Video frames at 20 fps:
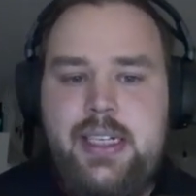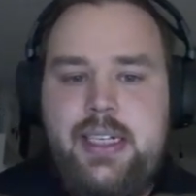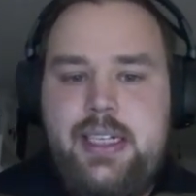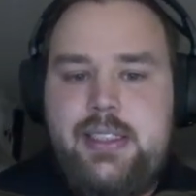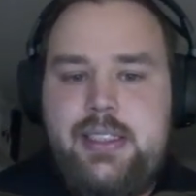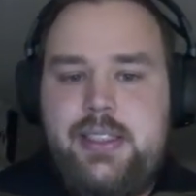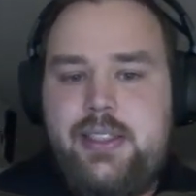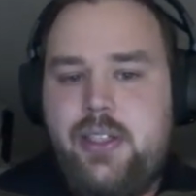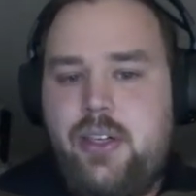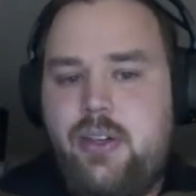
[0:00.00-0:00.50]

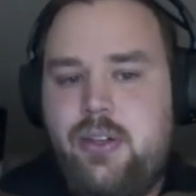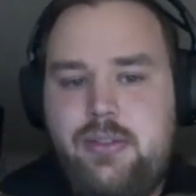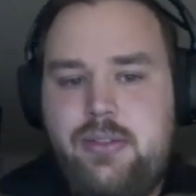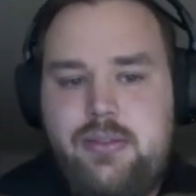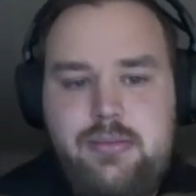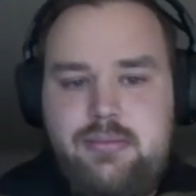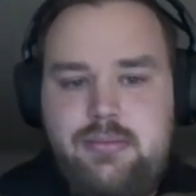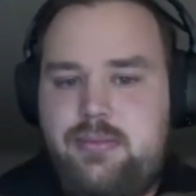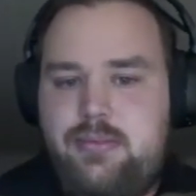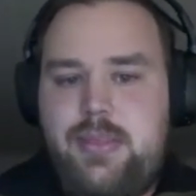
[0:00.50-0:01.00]
So
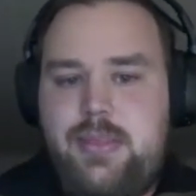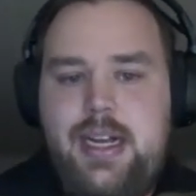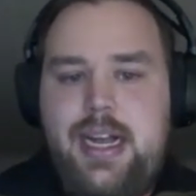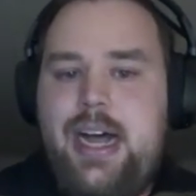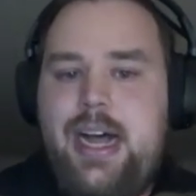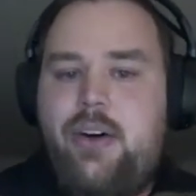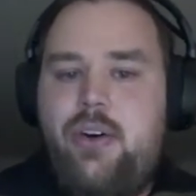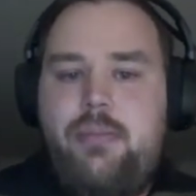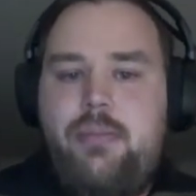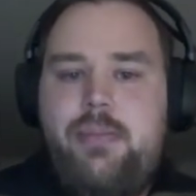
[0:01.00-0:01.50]

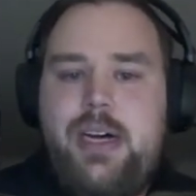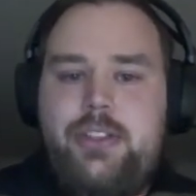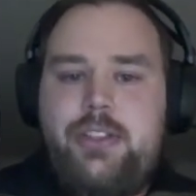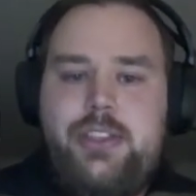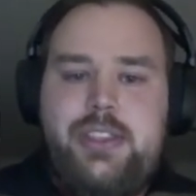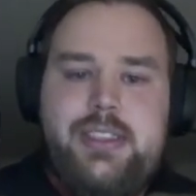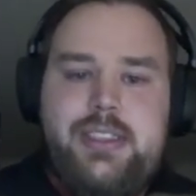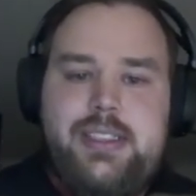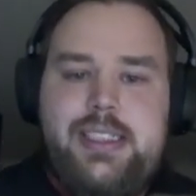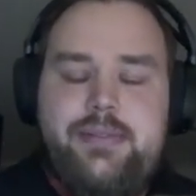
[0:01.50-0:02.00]
how about
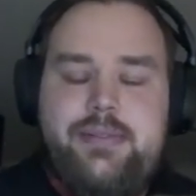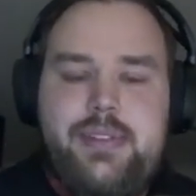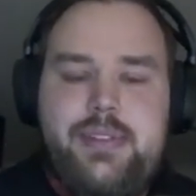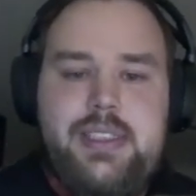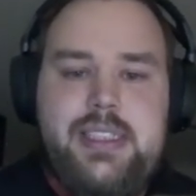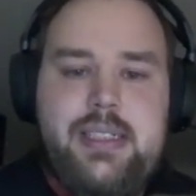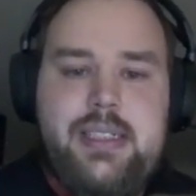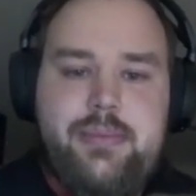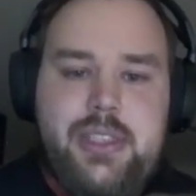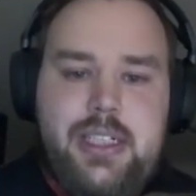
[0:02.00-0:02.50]
just giving
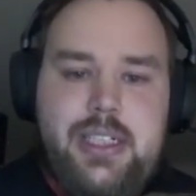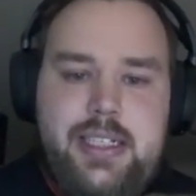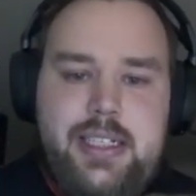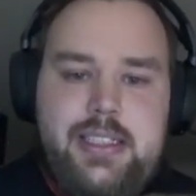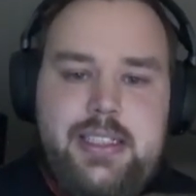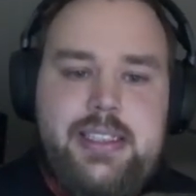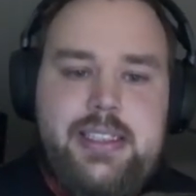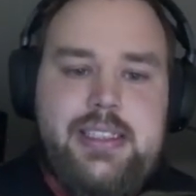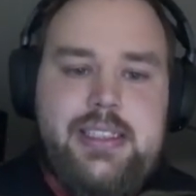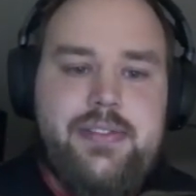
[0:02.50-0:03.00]
them a clean
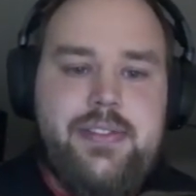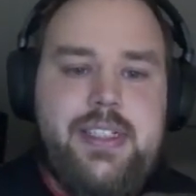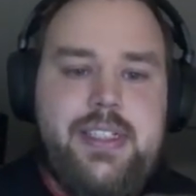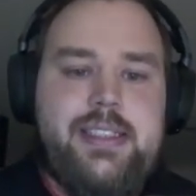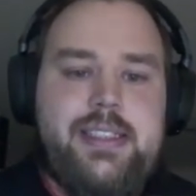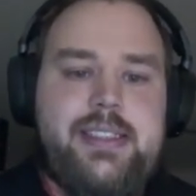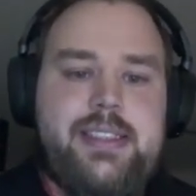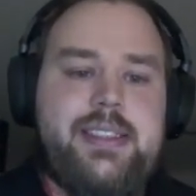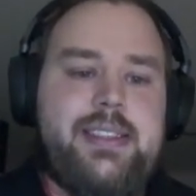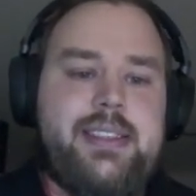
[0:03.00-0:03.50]

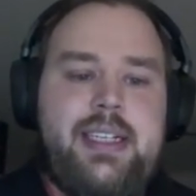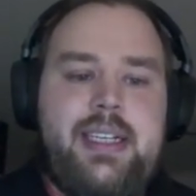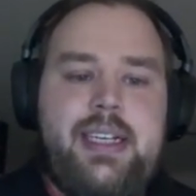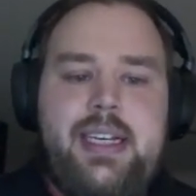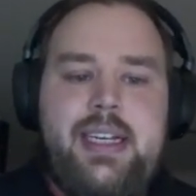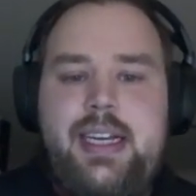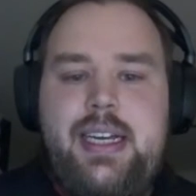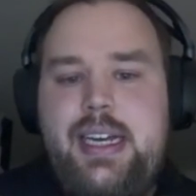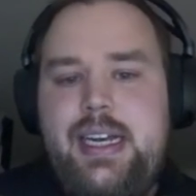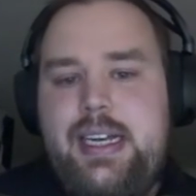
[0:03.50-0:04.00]
interface
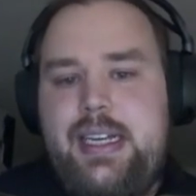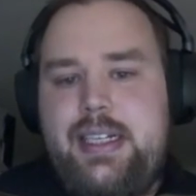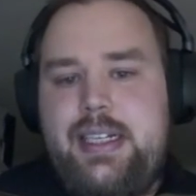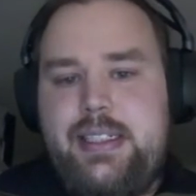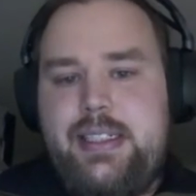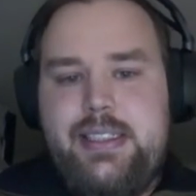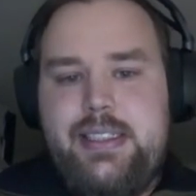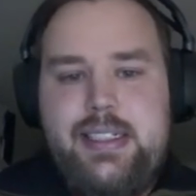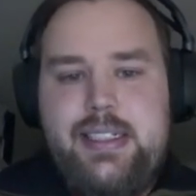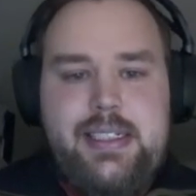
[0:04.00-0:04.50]
and
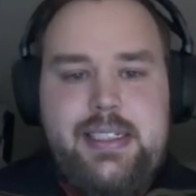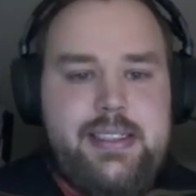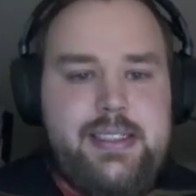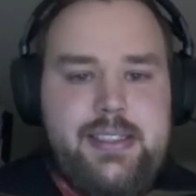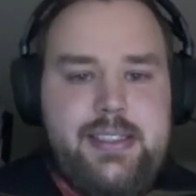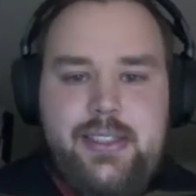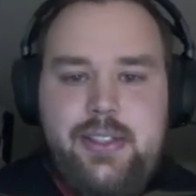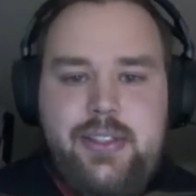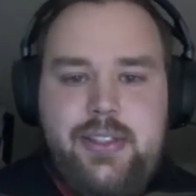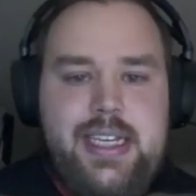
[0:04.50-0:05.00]

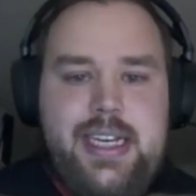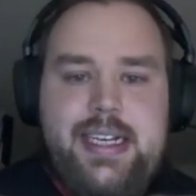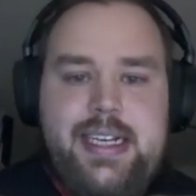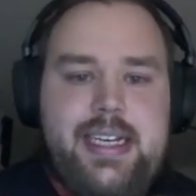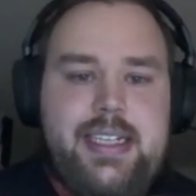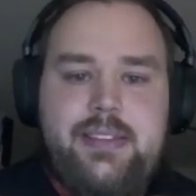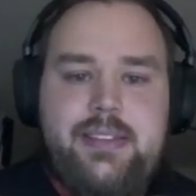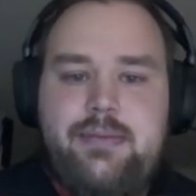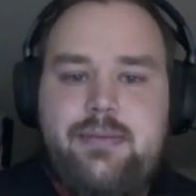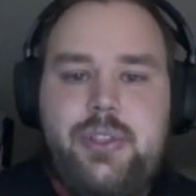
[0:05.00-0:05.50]
so they
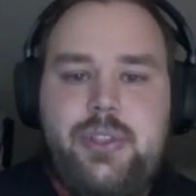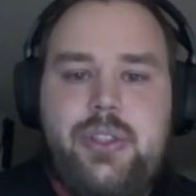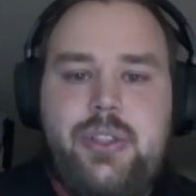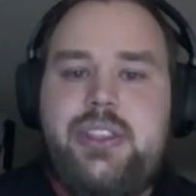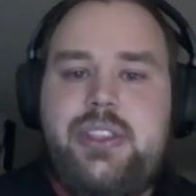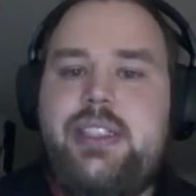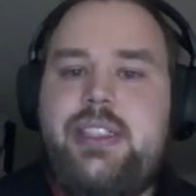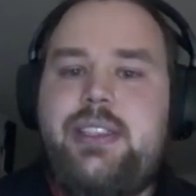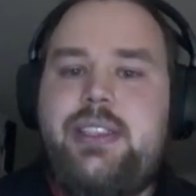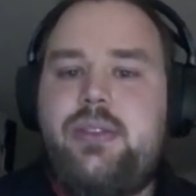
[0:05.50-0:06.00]
can
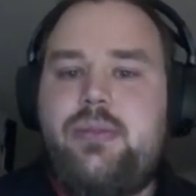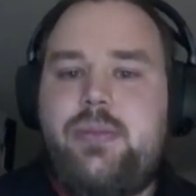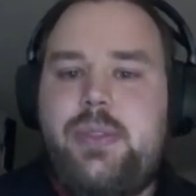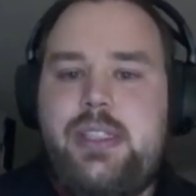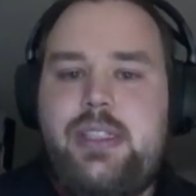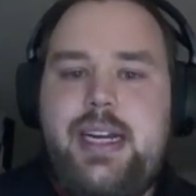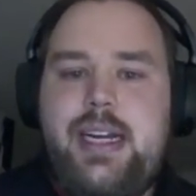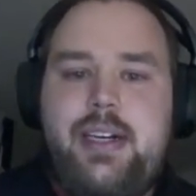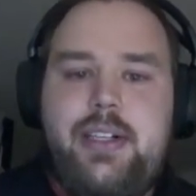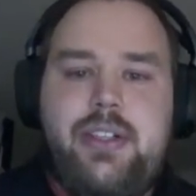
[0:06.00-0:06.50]
continue with
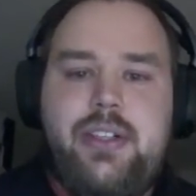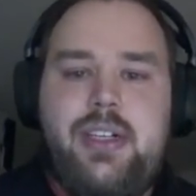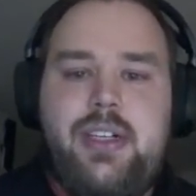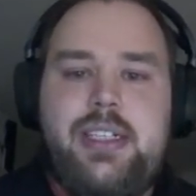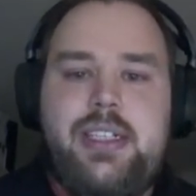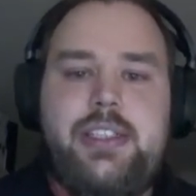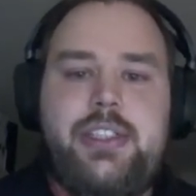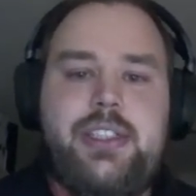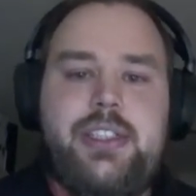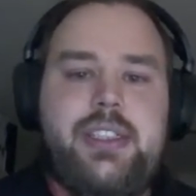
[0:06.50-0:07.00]
their
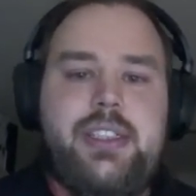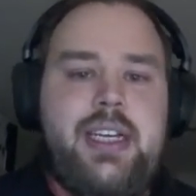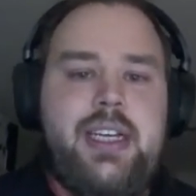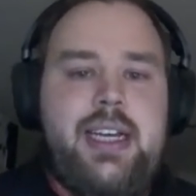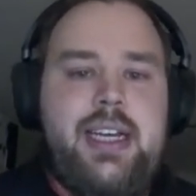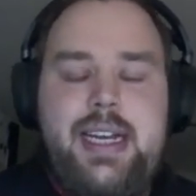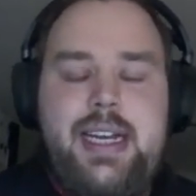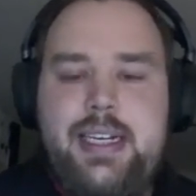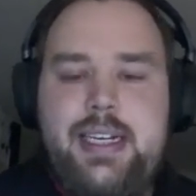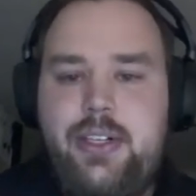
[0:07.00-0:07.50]
knowledge
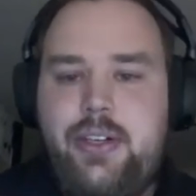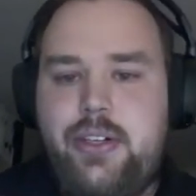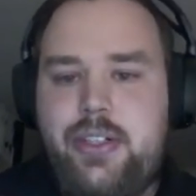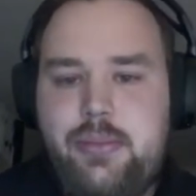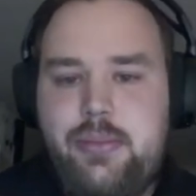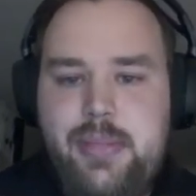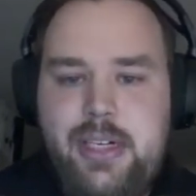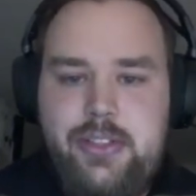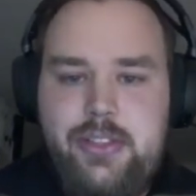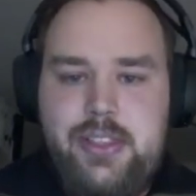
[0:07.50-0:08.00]
and learn
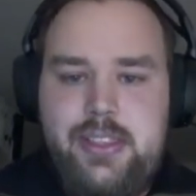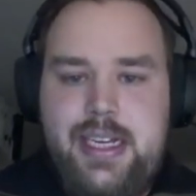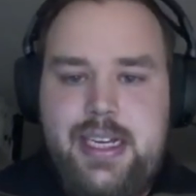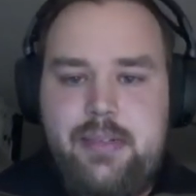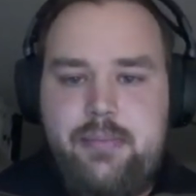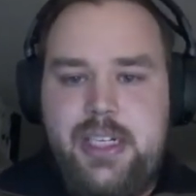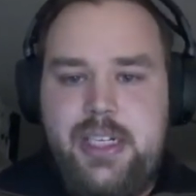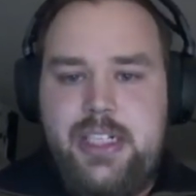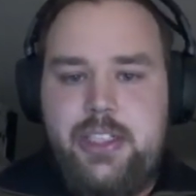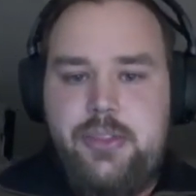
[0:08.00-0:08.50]
about state
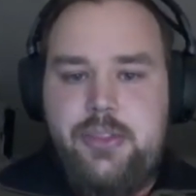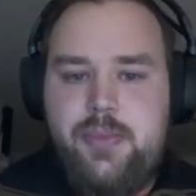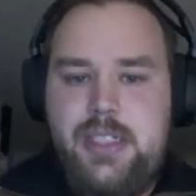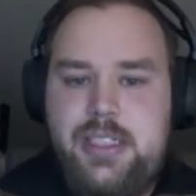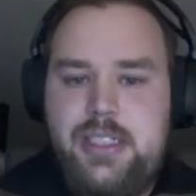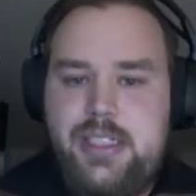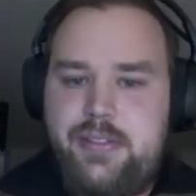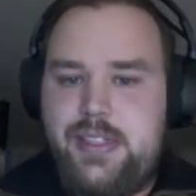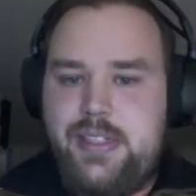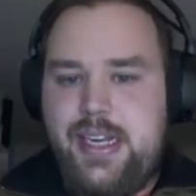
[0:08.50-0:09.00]
management
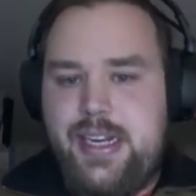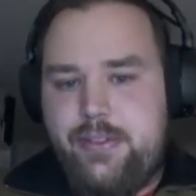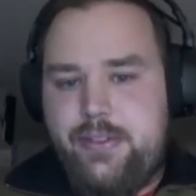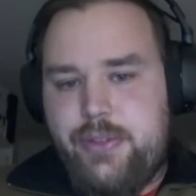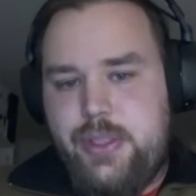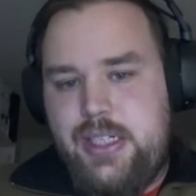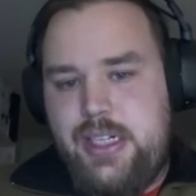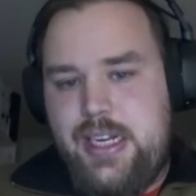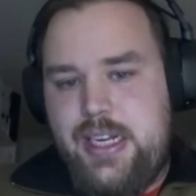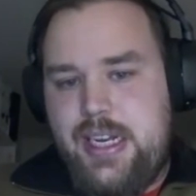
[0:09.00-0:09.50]
if they
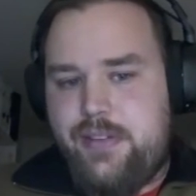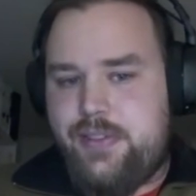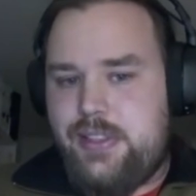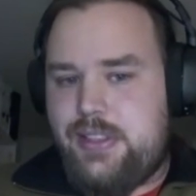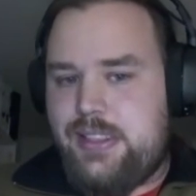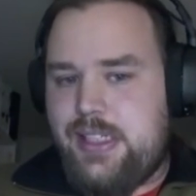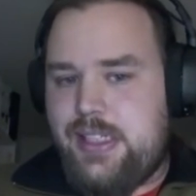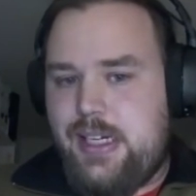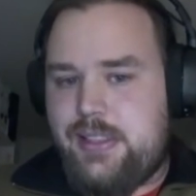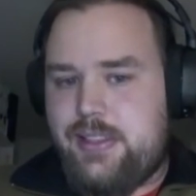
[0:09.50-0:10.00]
really have the
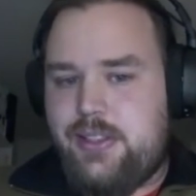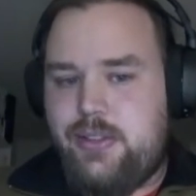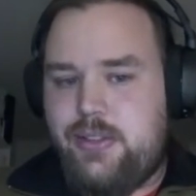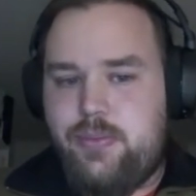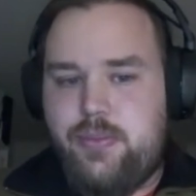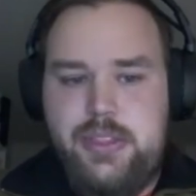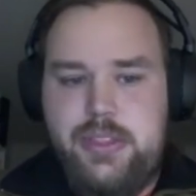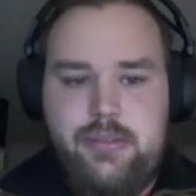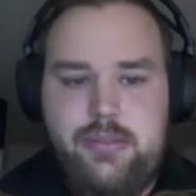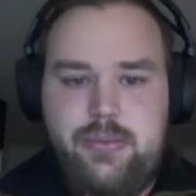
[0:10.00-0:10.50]
task to
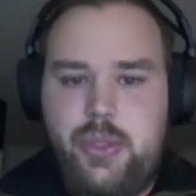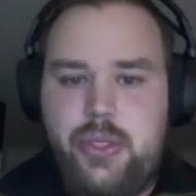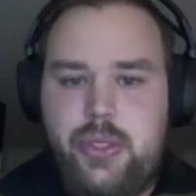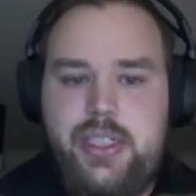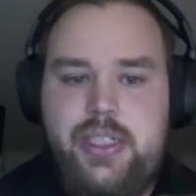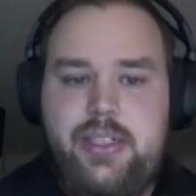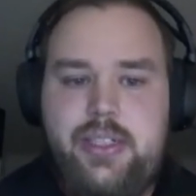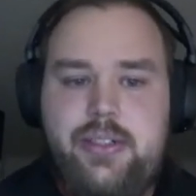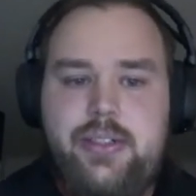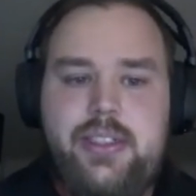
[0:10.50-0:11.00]
be
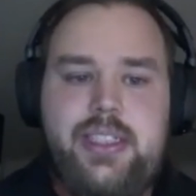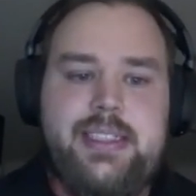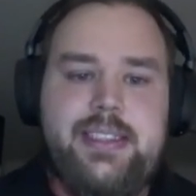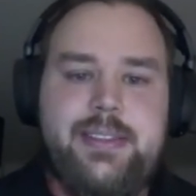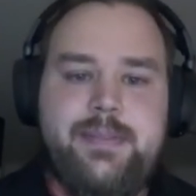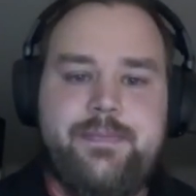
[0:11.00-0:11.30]
working on that.